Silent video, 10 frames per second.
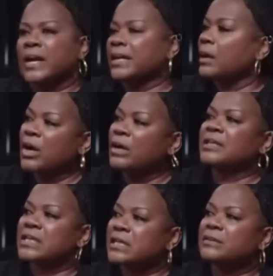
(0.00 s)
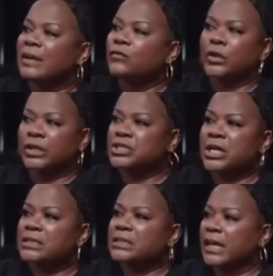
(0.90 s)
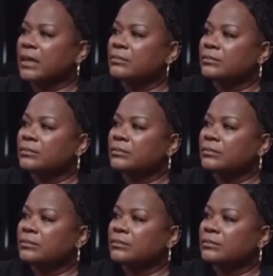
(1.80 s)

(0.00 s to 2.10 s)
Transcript: now probably takes about 40 shots a game